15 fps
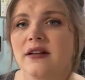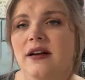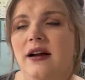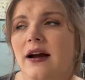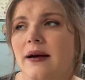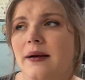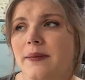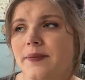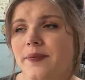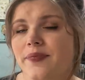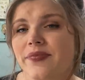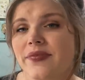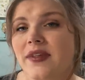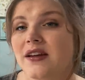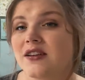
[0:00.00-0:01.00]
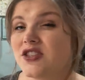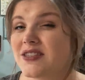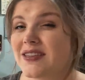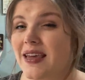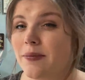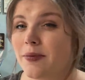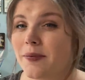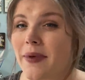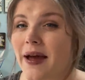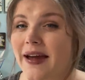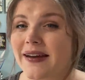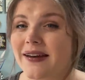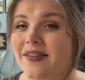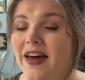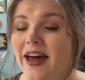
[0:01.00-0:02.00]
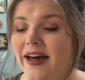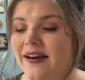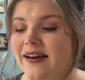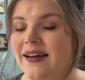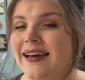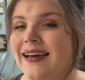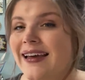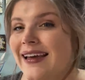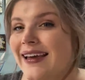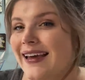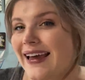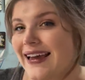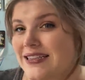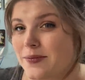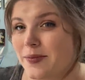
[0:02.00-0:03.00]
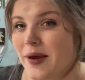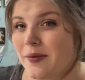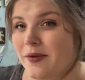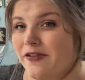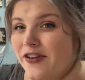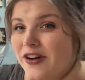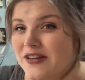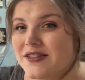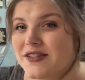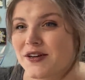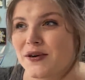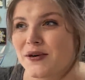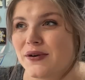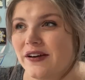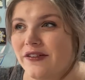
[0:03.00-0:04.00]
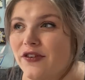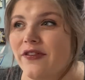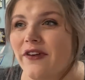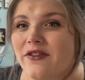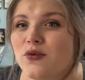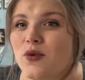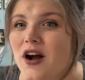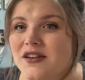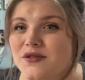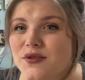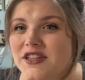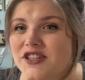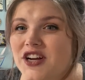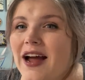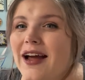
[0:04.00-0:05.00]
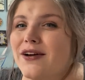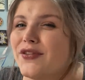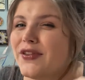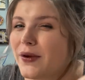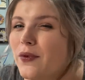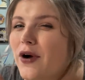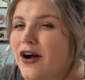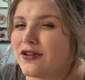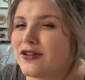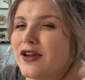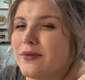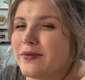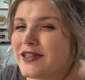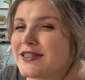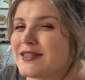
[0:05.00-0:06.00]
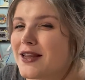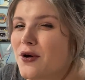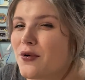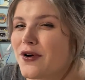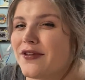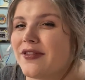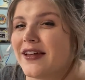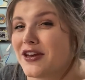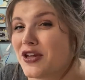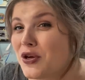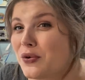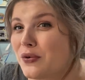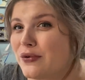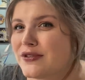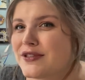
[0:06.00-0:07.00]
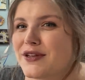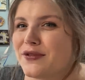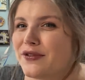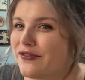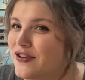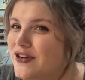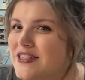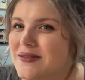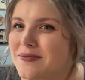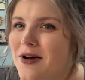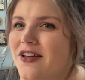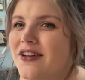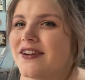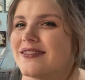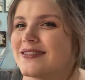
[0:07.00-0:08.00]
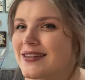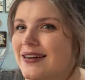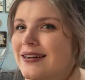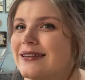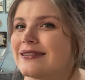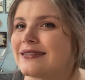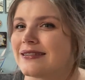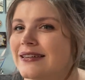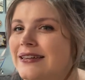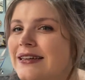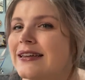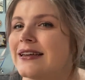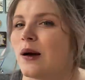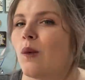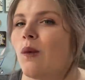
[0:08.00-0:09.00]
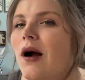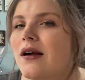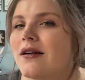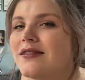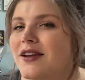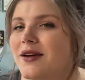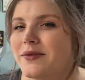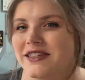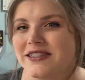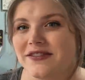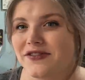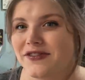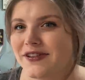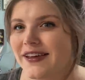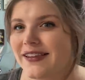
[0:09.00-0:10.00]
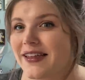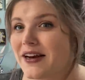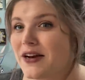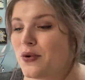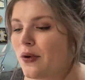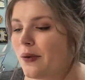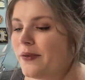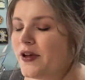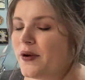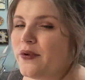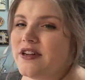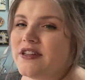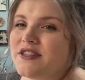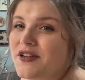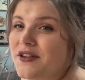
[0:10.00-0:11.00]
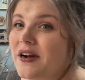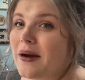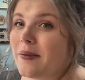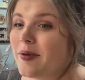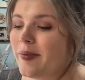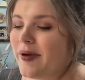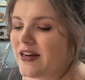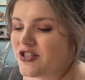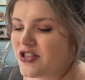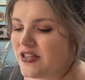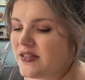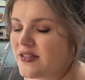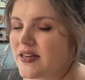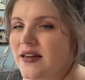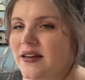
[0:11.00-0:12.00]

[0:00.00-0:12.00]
Um, just keep in mind that it's a baby foot. So if you've ever walked with a child, they walk a little bit slower than you. So the foot is smaller, it's gonna walk a little bit differently than it normally would, so you gotta be patient.